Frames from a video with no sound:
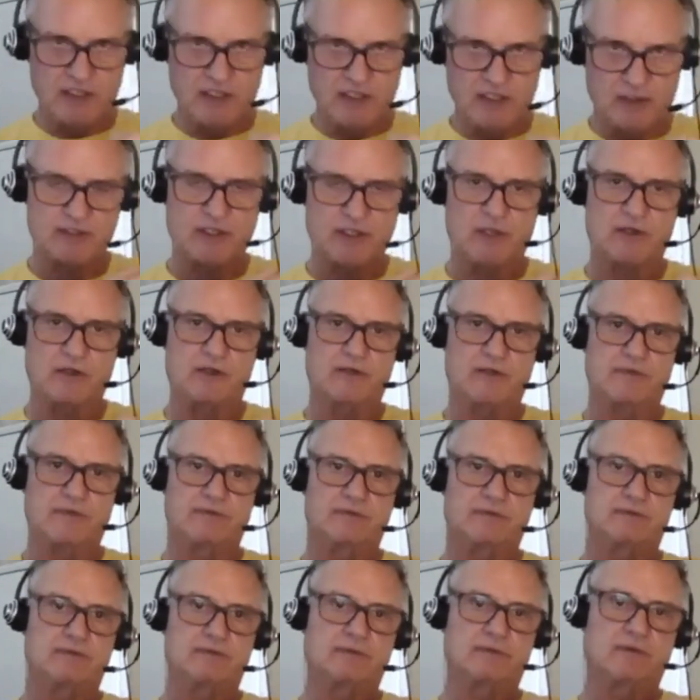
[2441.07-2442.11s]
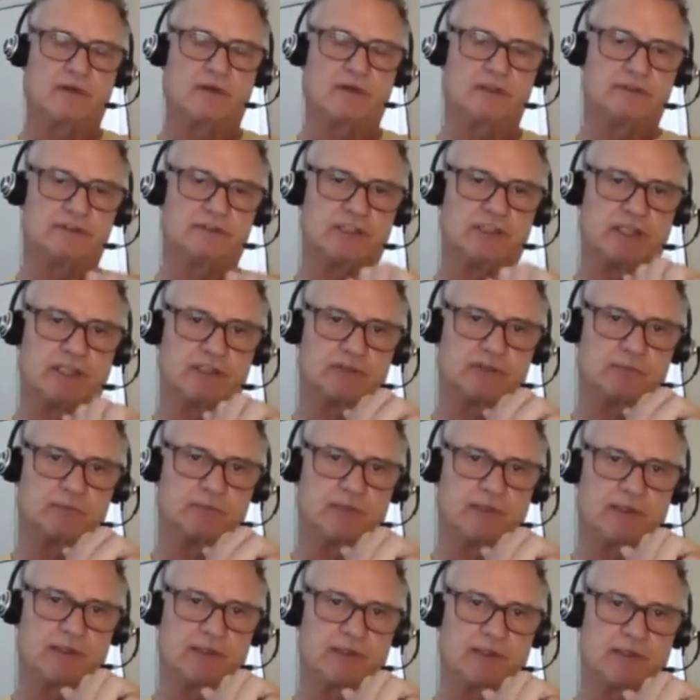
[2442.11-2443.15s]
on judgment and the
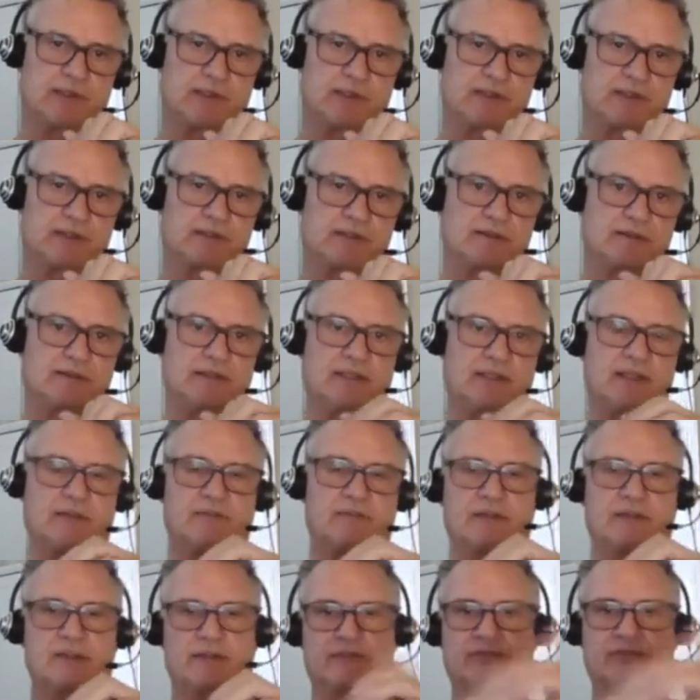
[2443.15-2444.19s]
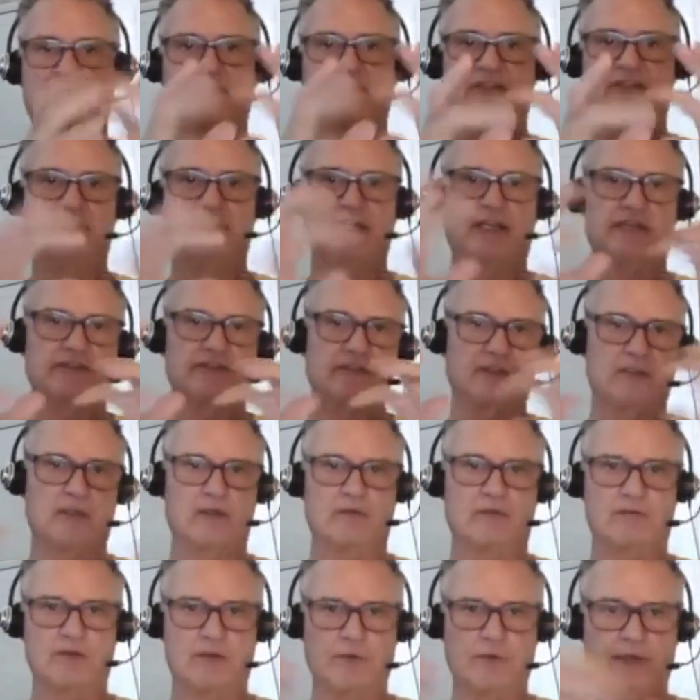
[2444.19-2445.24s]
differentiation of the Greek words for
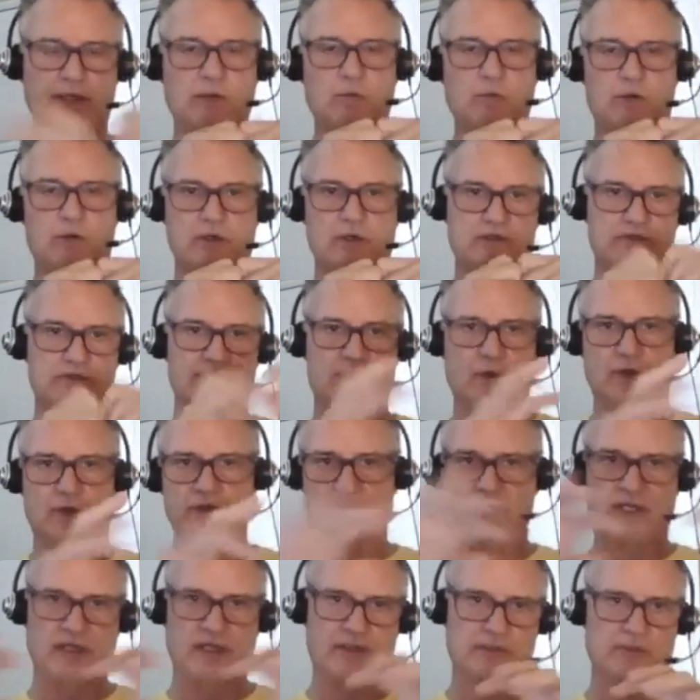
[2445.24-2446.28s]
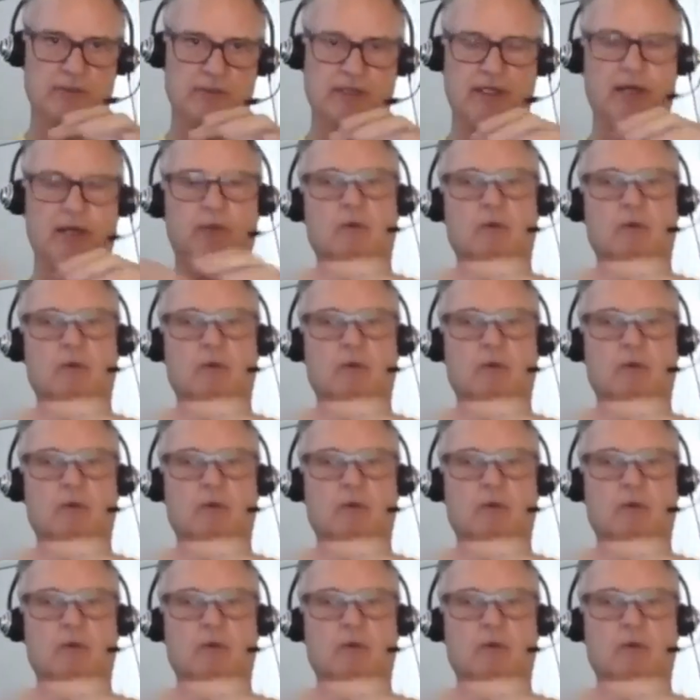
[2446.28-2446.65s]
judgment. I won't go over it here again.